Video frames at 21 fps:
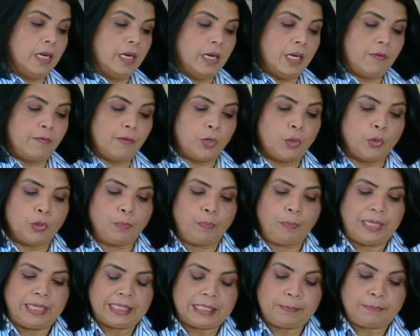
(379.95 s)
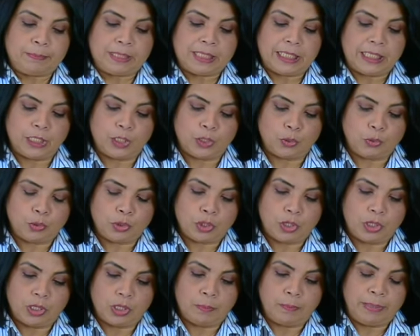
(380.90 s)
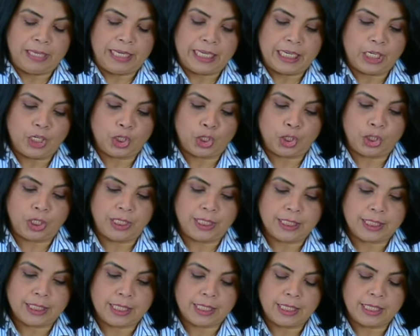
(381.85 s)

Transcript: Now we're going to place the potatoes on the baking sheet